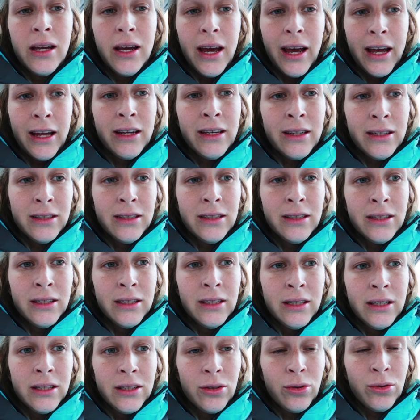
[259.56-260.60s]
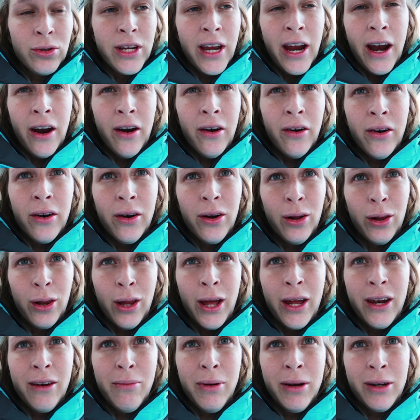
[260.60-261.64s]
and don't care a
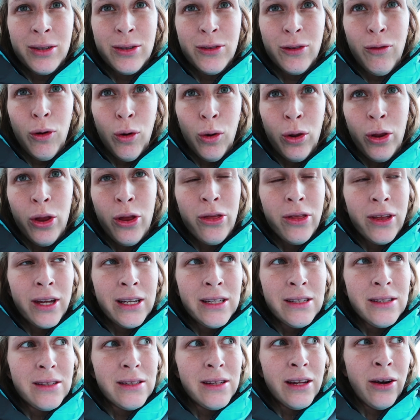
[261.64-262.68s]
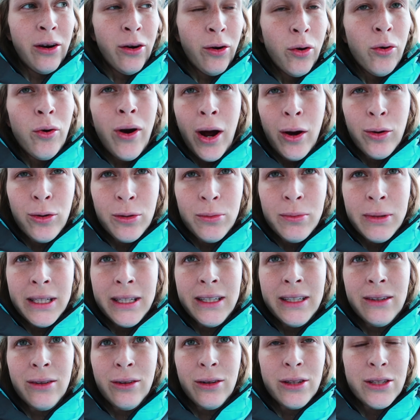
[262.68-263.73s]
lot about all the things that are around
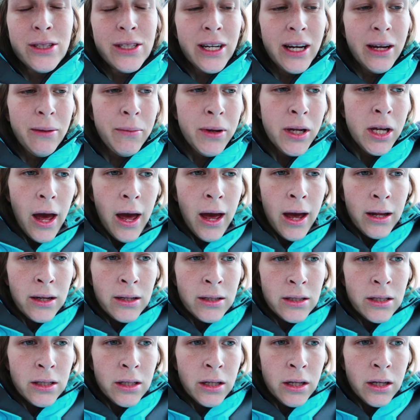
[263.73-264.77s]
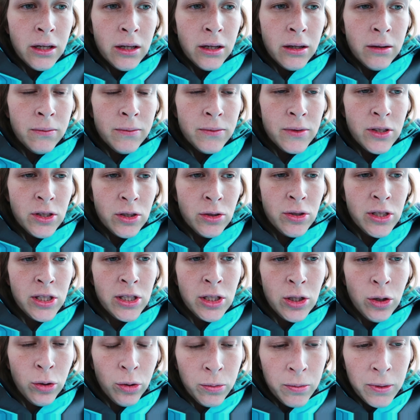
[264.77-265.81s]
me all the time. And so she
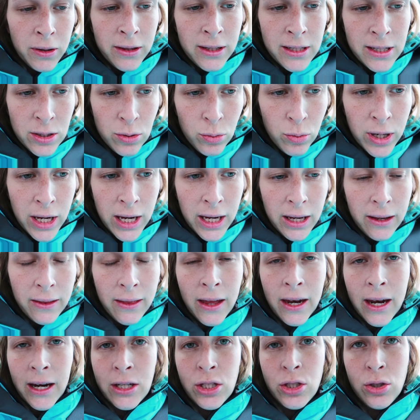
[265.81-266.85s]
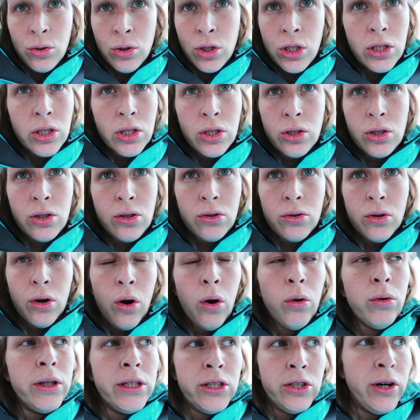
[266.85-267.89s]
told me this week that I should just
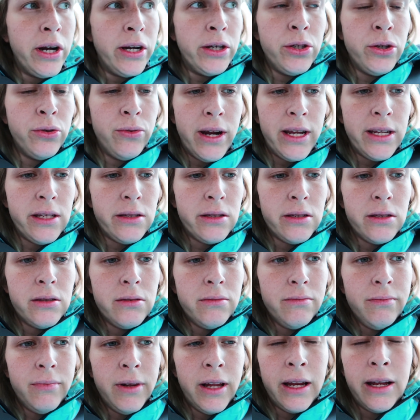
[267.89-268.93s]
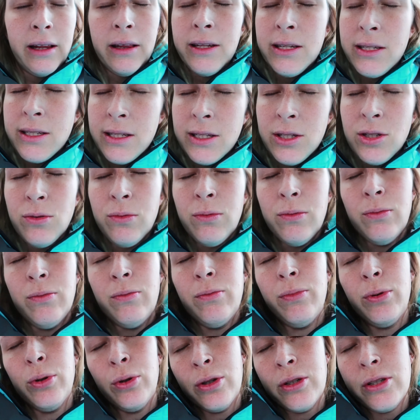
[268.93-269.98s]
only try to rest, like listen to
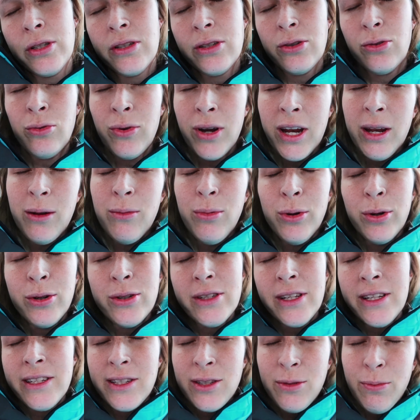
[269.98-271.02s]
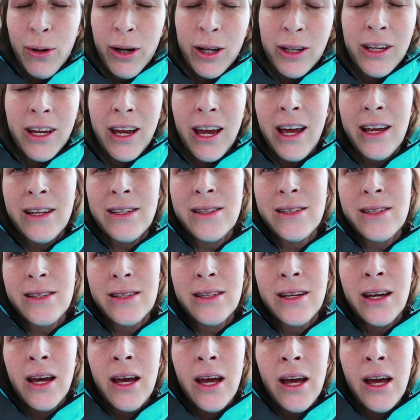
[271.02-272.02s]
books, read books, listen to podcasts,